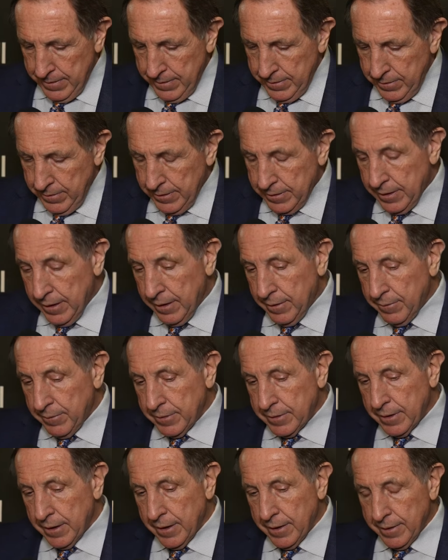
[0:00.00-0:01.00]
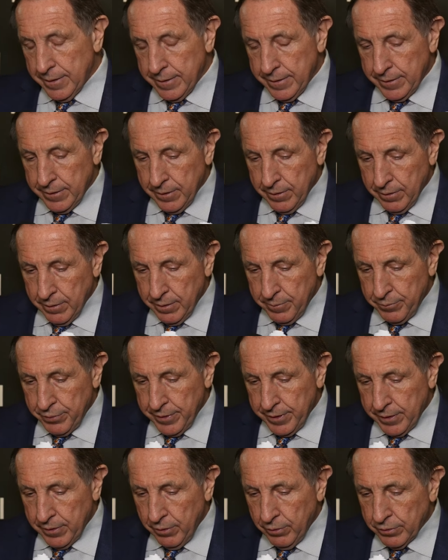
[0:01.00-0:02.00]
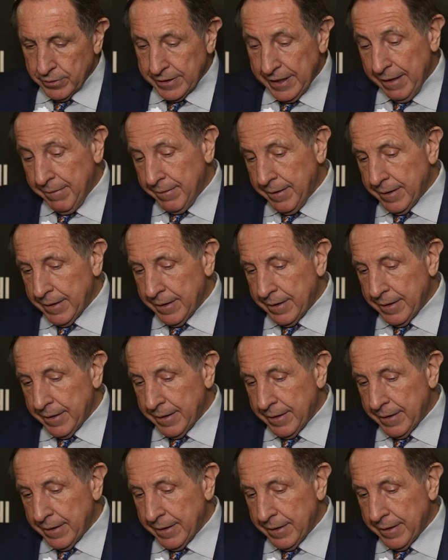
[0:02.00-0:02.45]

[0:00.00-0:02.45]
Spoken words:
No, I thought it was a pretty close game.